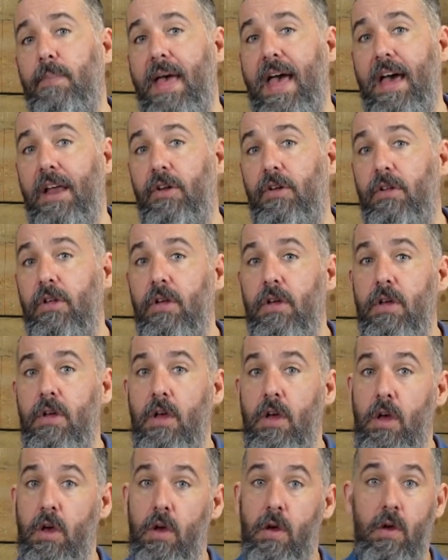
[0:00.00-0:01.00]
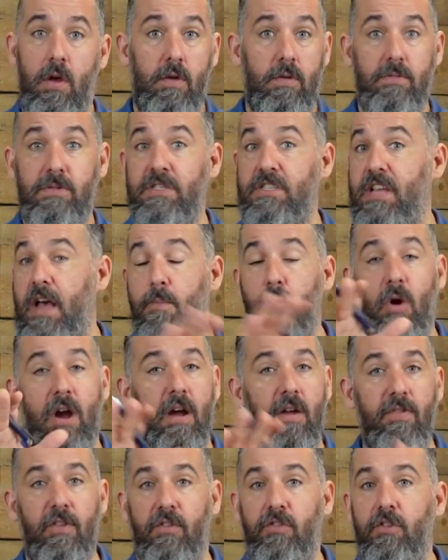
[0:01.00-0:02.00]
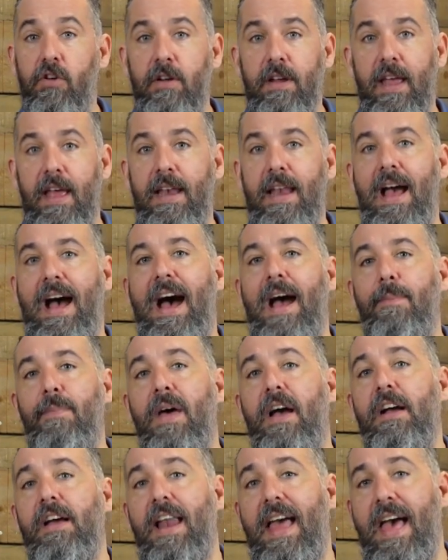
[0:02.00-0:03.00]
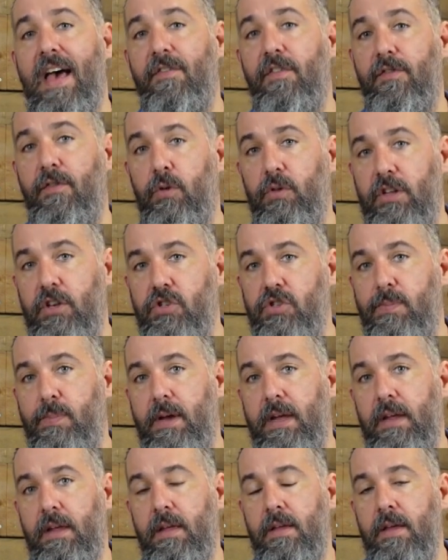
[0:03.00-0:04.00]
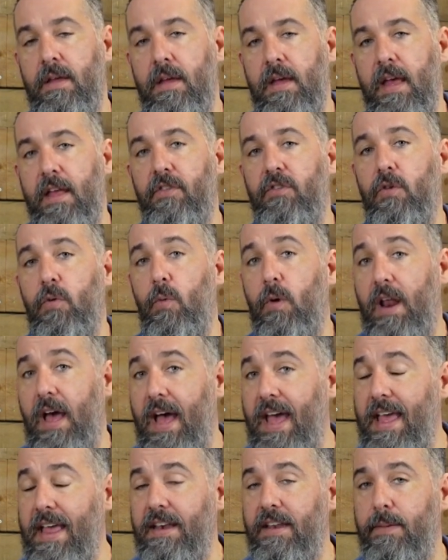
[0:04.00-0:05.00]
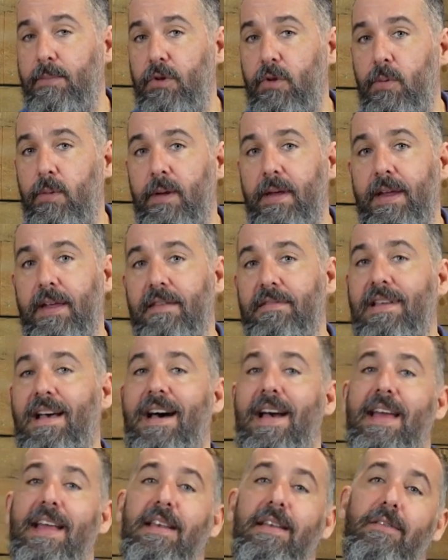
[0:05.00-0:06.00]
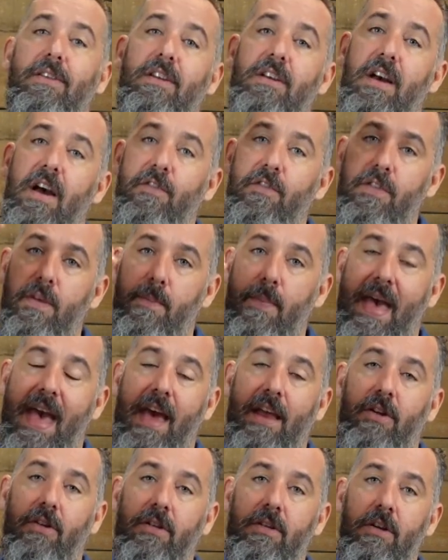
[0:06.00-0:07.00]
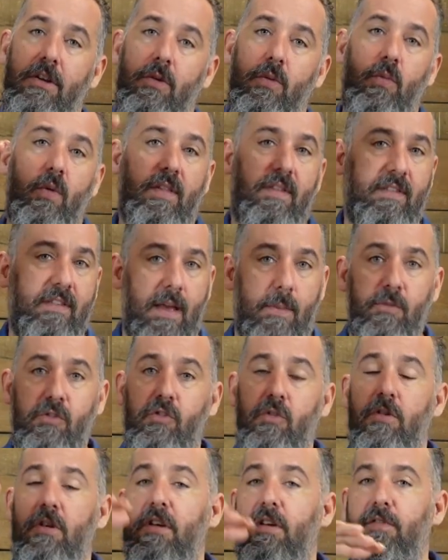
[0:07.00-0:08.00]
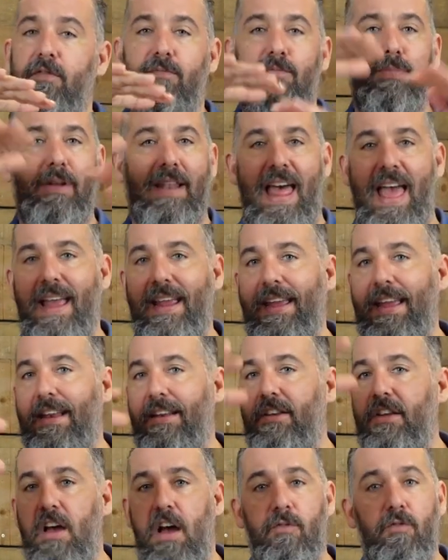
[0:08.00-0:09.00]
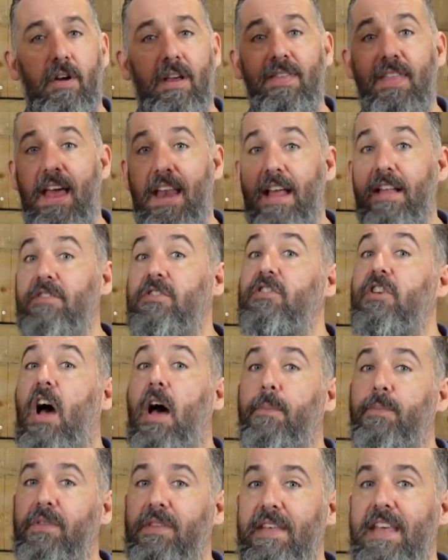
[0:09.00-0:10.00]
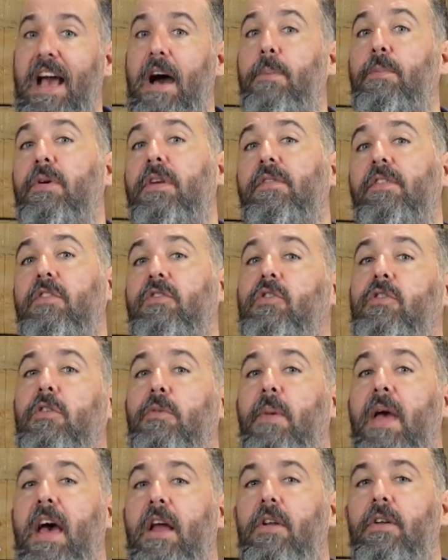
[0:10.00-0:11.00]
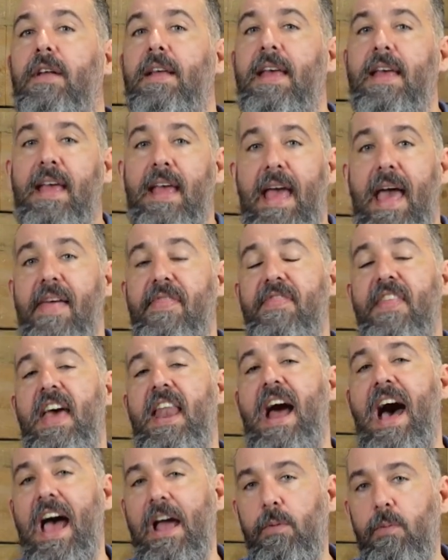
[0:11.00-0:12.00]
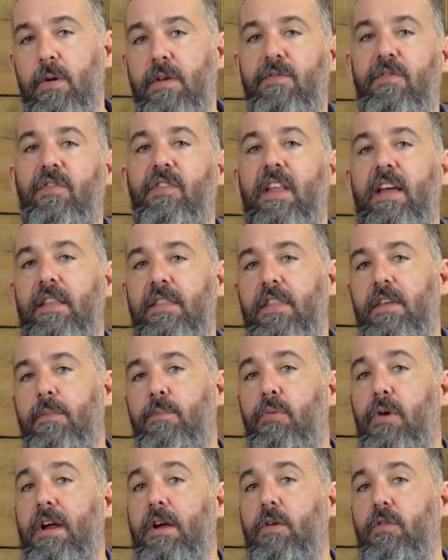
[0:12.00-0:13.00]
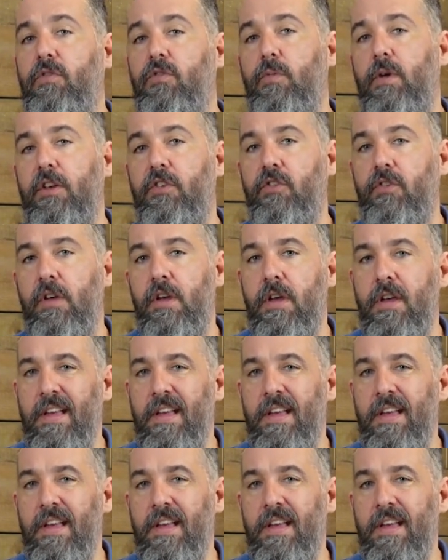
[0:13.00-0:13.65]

panel, somewhere in the circuit, I'm not going to have a voltage spike. And so what I end up doing is I cover the panel with some sort of blanket covering that stops the output of the solar panel, and then I would flick the breaker switch.